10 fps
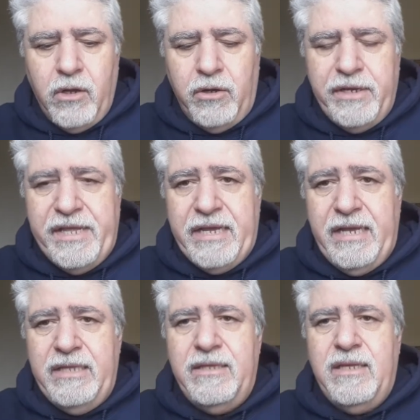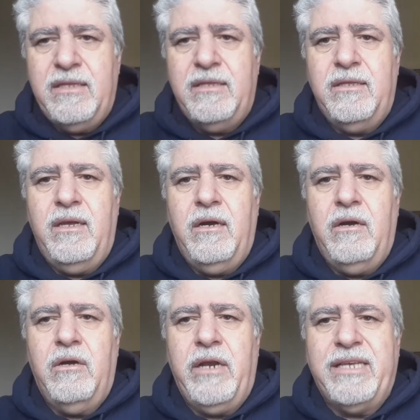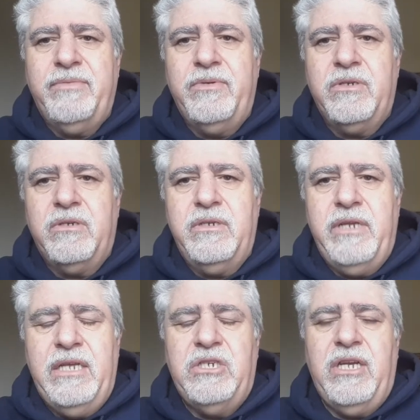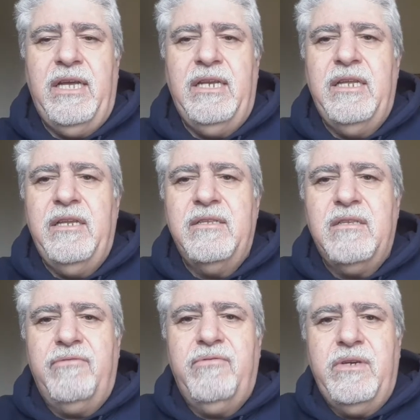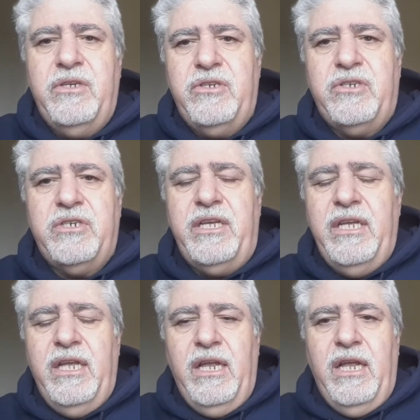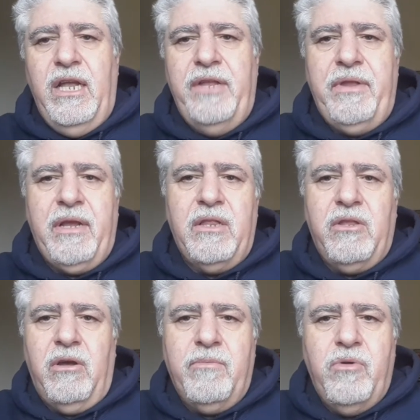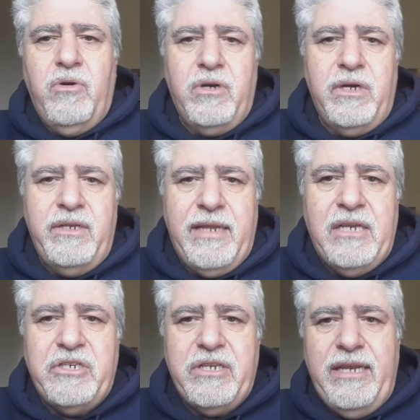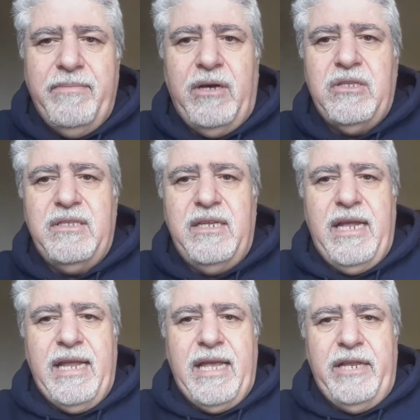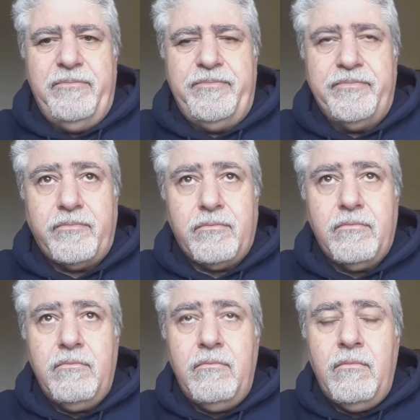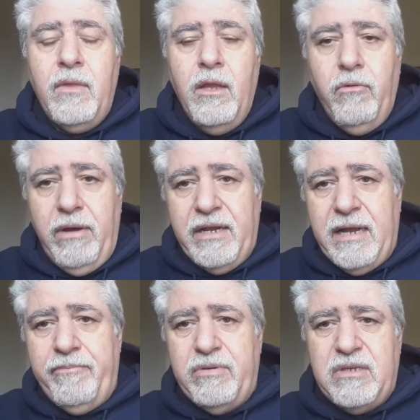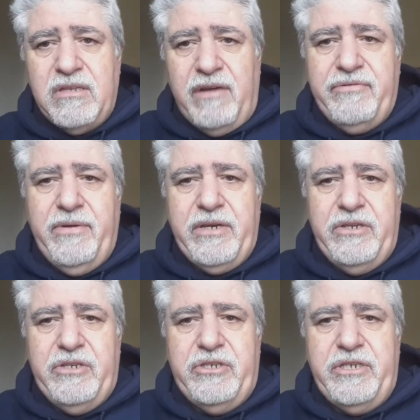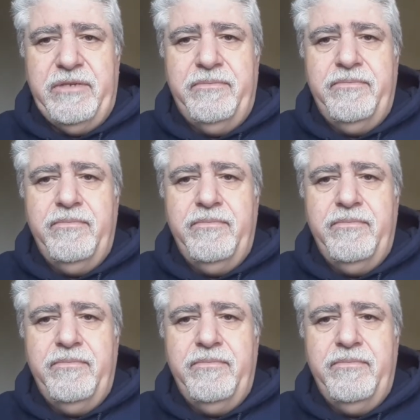LinkedIn that are expert in agile and in software industry. And they can talk more intelligently about it than I can when it comes to the software industry.